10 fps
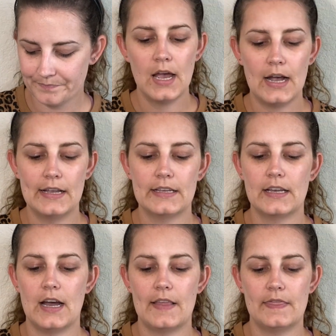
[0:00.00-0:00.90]
I
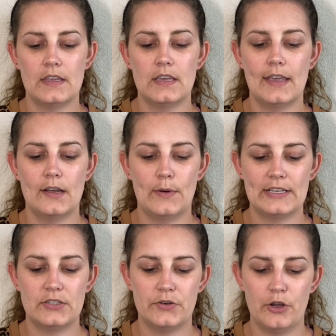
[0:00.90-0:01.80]
got the AOA
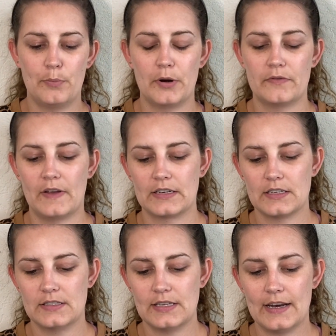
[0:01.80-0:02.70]
Studio Perfect
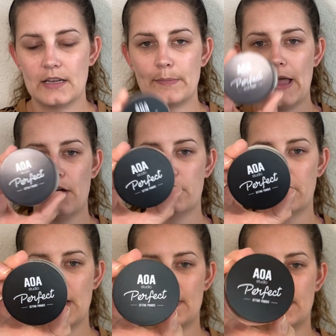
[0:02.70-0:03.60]
Setting Powder,
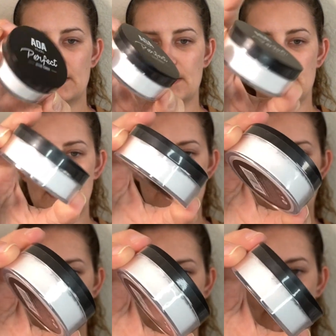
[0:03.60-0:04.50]
and this is the
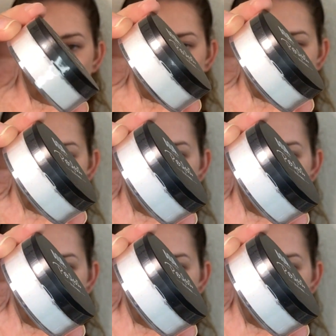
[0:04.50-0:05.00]
translucent